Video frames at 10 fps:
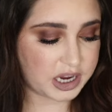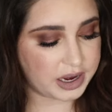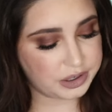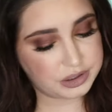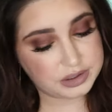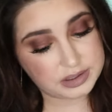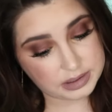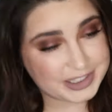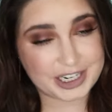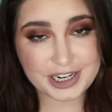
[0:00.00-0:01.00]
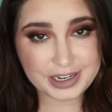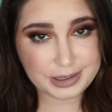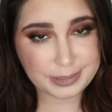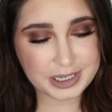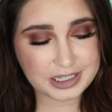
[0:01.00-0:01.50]
shadows, they're hit
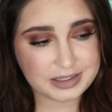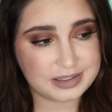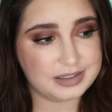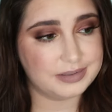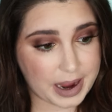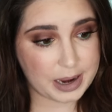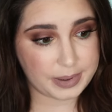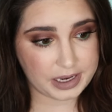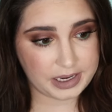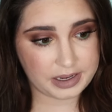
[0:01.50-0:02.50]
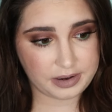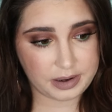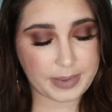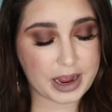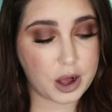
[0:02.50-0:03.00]
or miss, in my opinion,
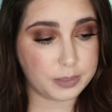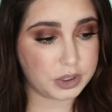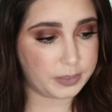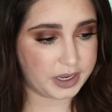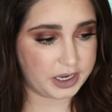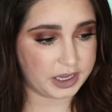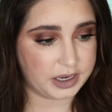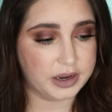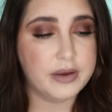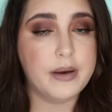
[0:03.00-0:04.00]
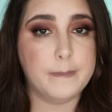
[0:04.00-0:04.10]
in my humble opinion,